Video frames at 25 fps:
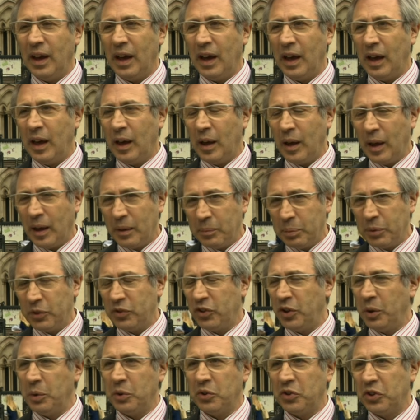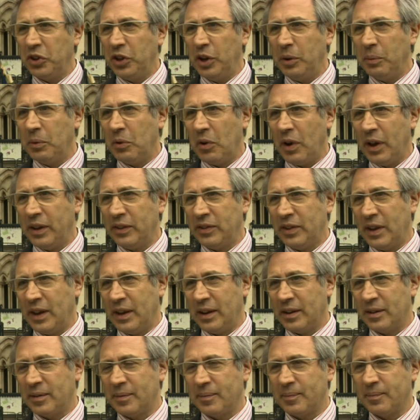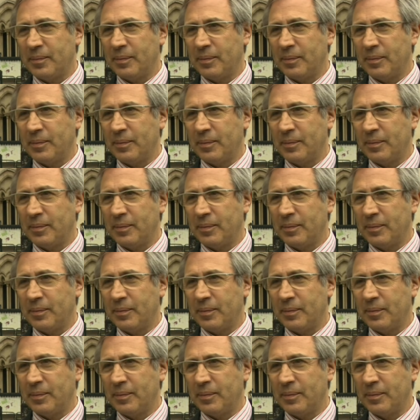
pursuant to the Human Rights Act.